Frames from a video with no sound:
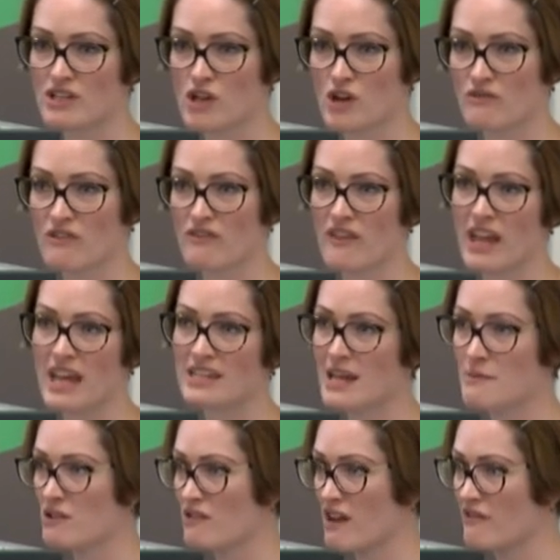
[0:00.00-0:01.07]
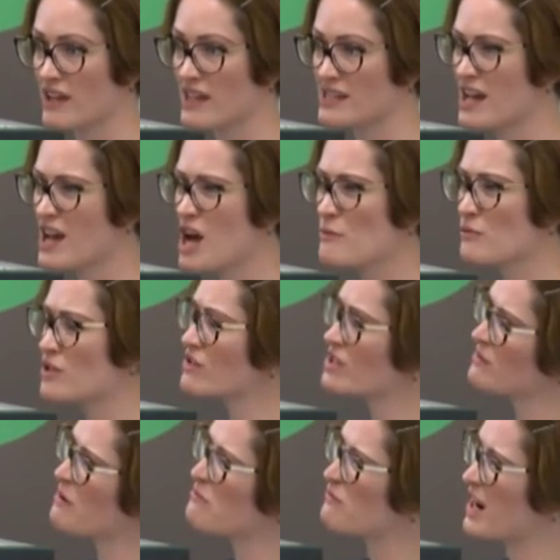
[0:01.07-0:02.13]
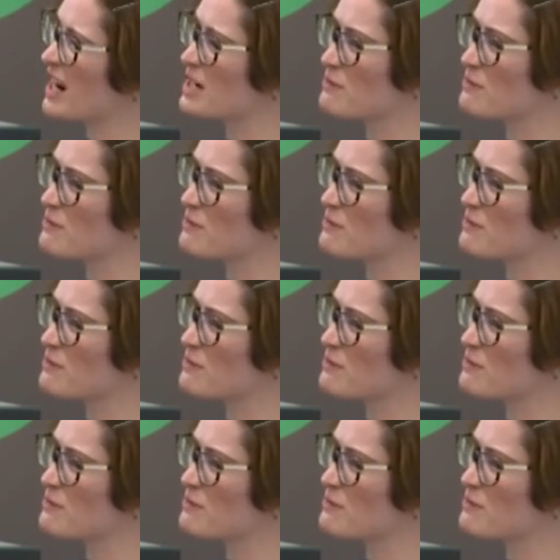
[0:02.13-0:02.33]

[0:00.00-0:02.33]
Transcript: geography, demographics, but also on brand